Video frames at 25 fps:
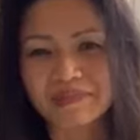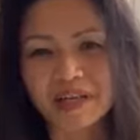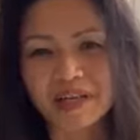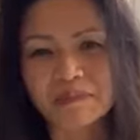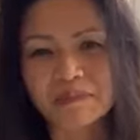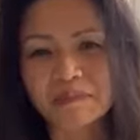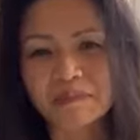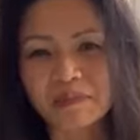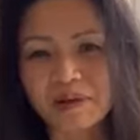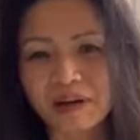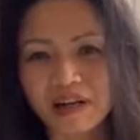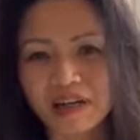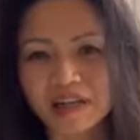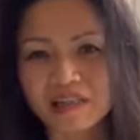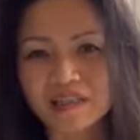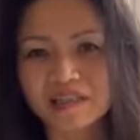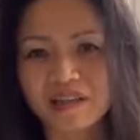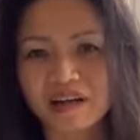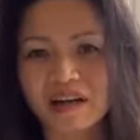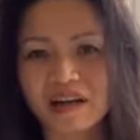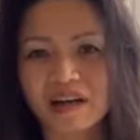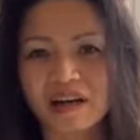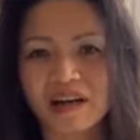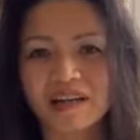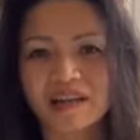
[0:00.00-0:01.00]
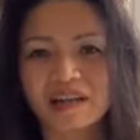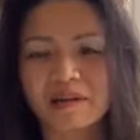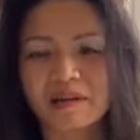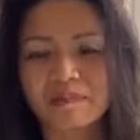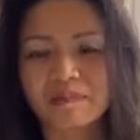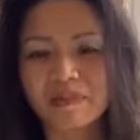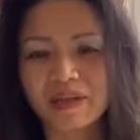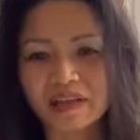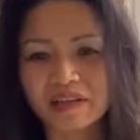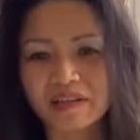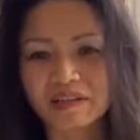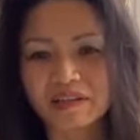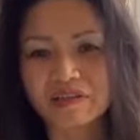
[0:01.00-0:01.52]
embarked on
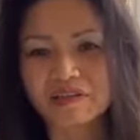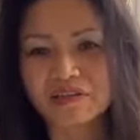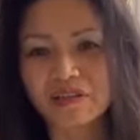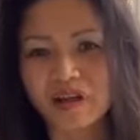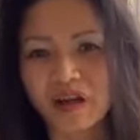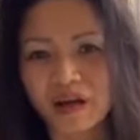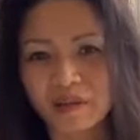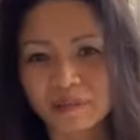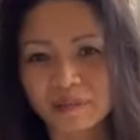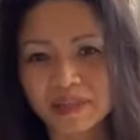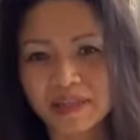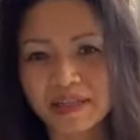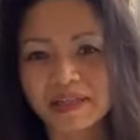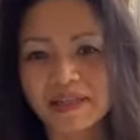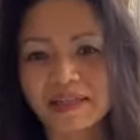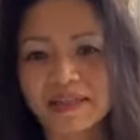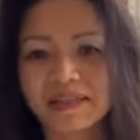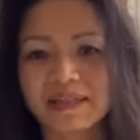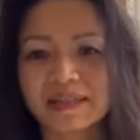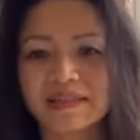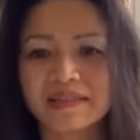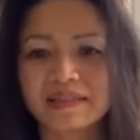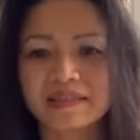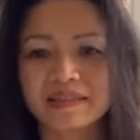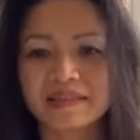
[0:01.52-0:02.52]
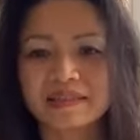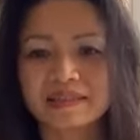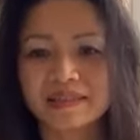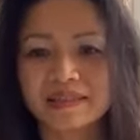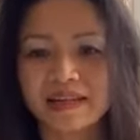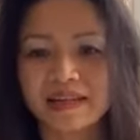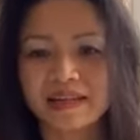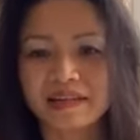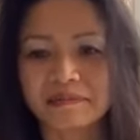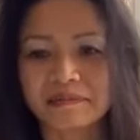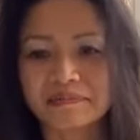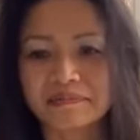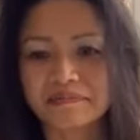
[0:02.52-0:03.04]
male-dominated
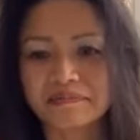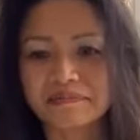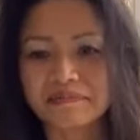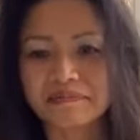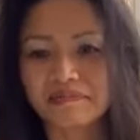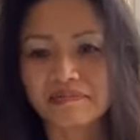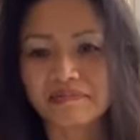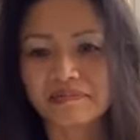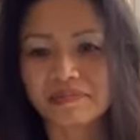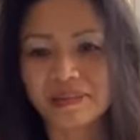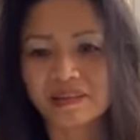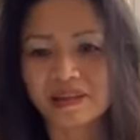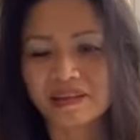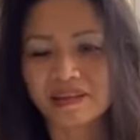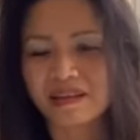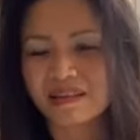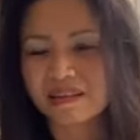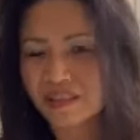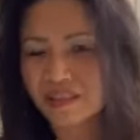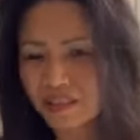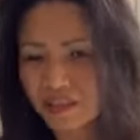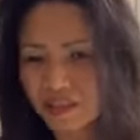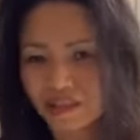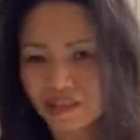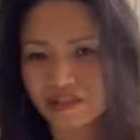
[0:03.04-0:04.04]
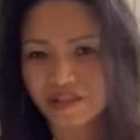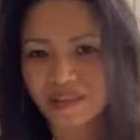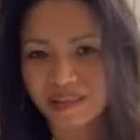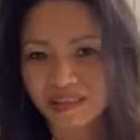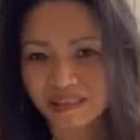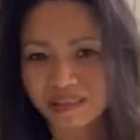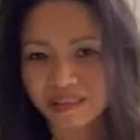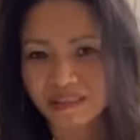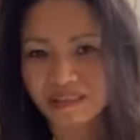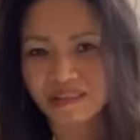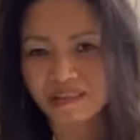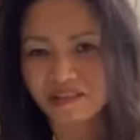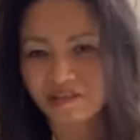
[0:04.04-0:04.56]
um,
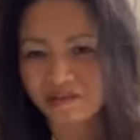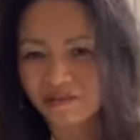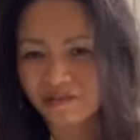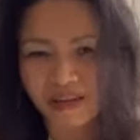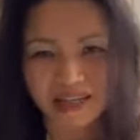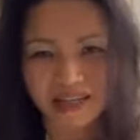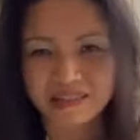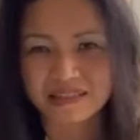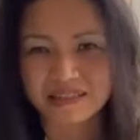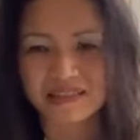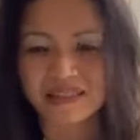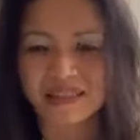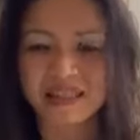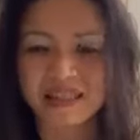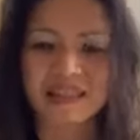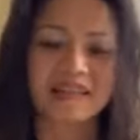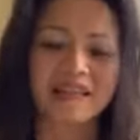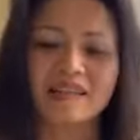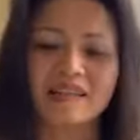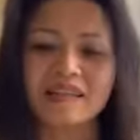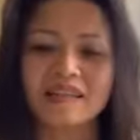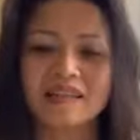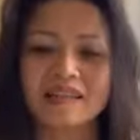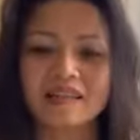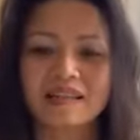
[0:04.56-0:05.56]
industries fascinating.